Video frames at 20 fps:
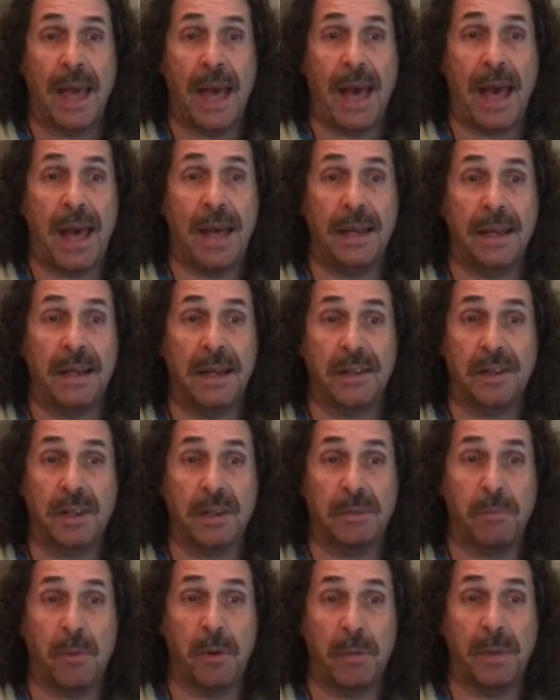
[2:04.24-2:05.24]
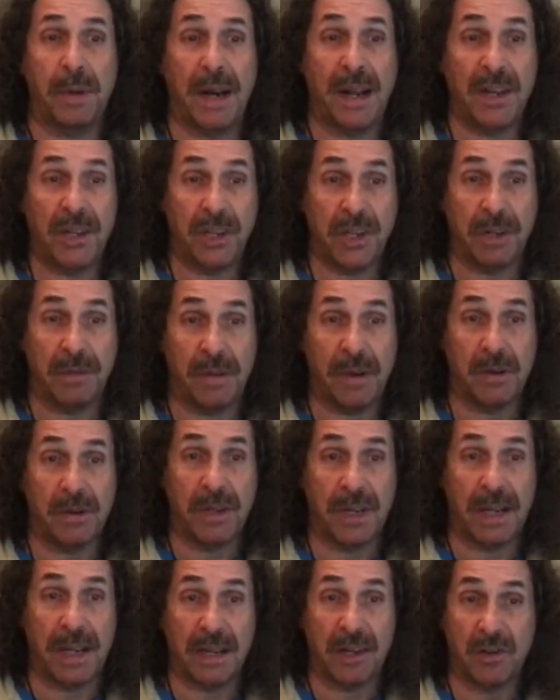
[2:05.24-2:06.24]
And as the population of
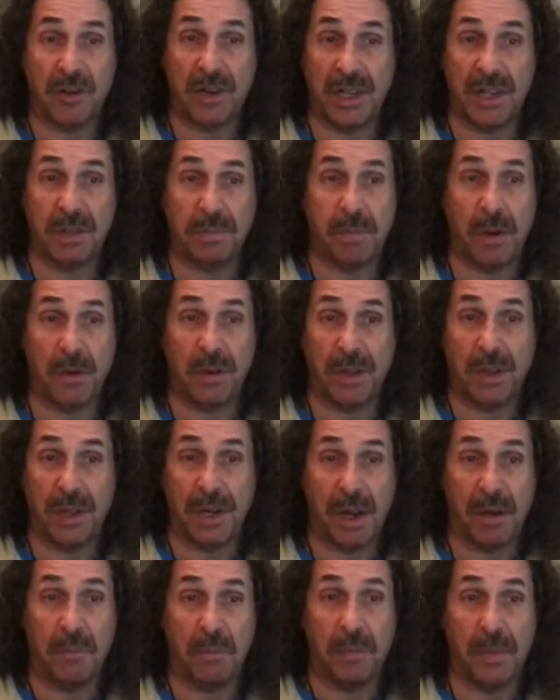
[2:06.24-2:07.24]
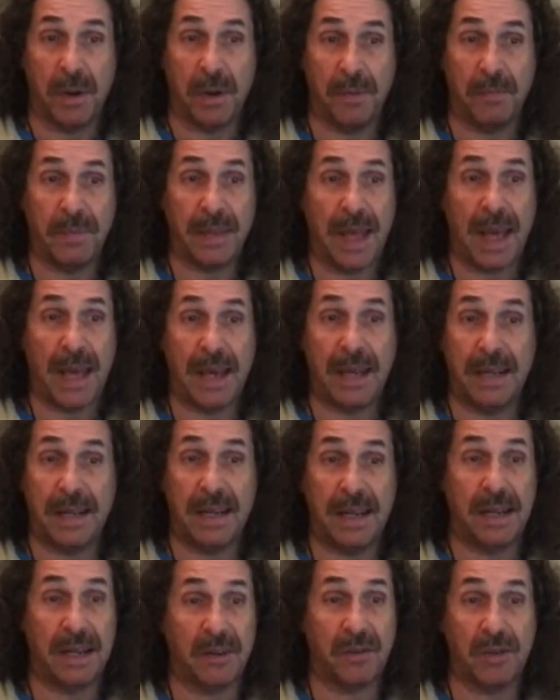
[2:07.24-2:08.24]
elderly increase both in number and
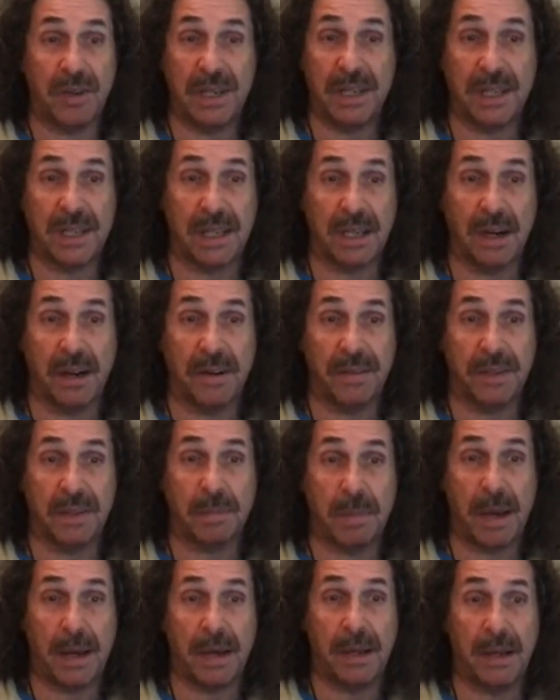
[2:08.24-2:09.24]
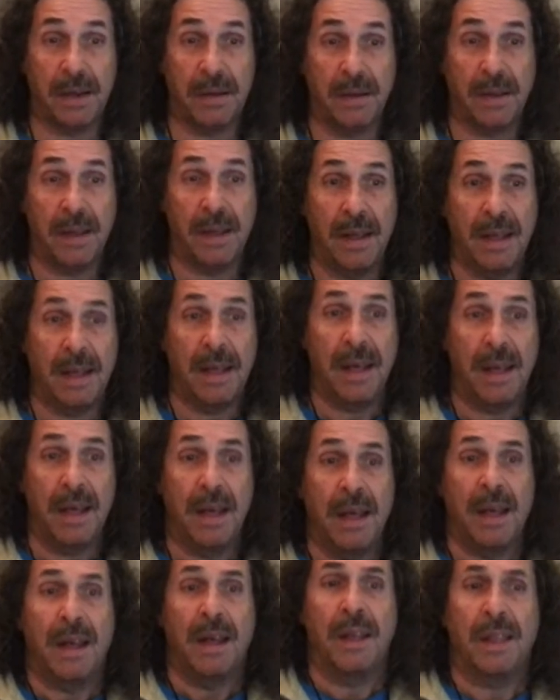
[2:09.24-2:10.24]
in increasing lifespan,
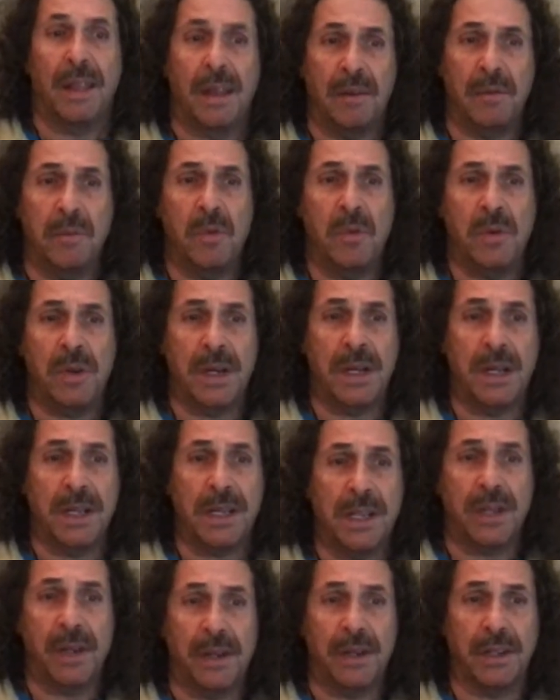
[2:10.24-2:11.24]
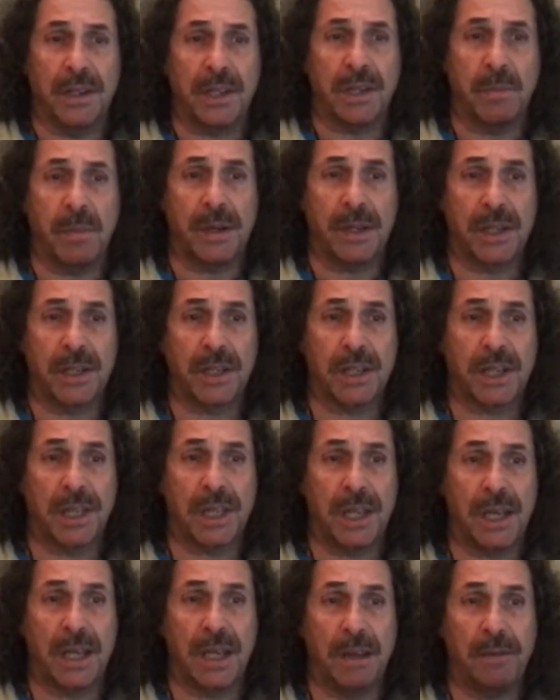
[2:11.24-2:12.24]
there are more concerns amongst
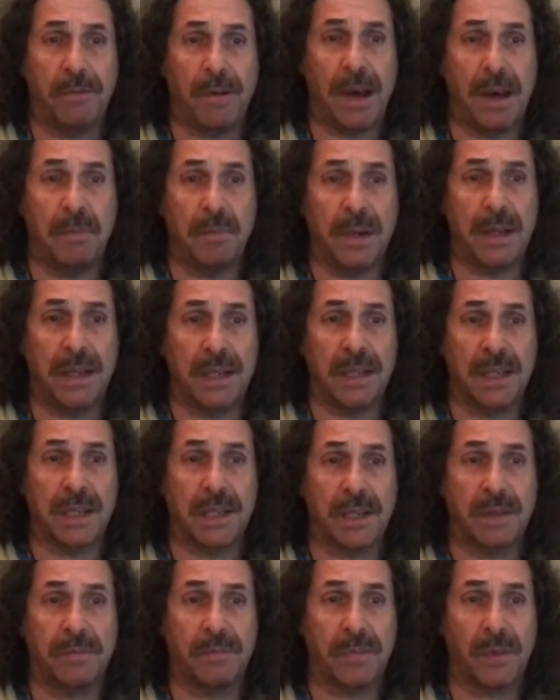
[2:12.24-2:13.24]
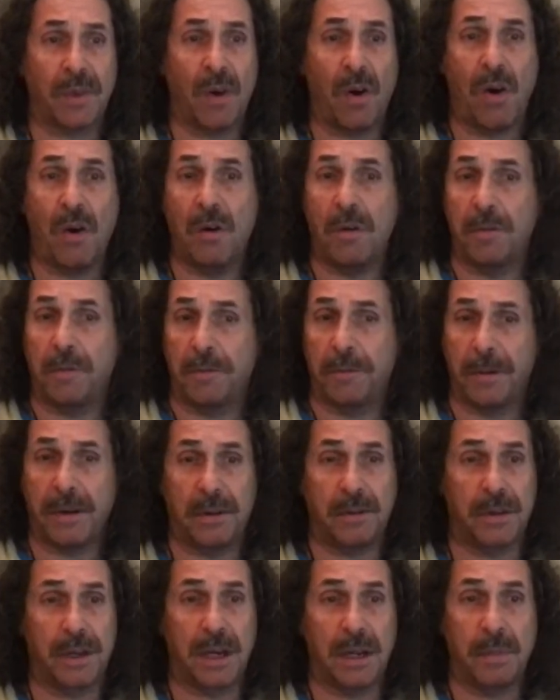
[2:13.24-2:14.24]
the families of
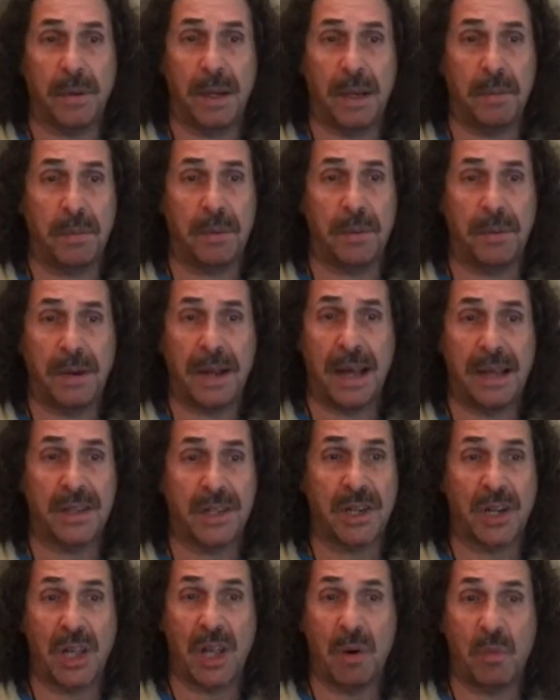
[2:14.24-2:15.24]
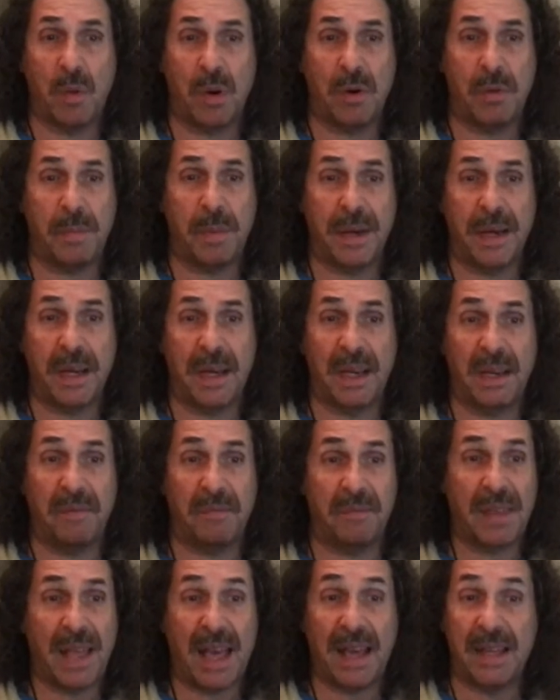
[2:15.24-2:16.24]
elderly people as to their well-being
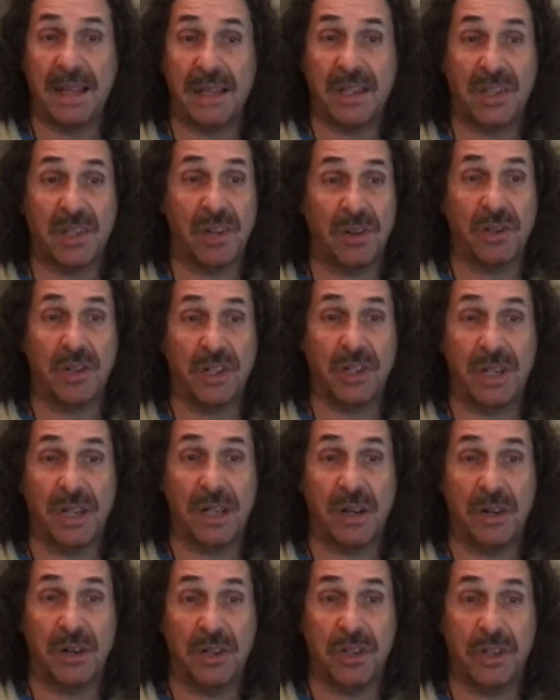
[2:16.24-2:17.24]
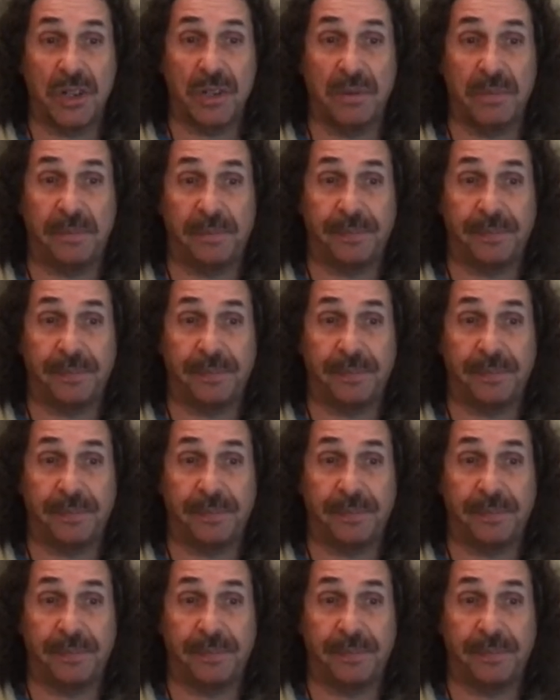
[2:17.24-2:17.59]
and social inclusion.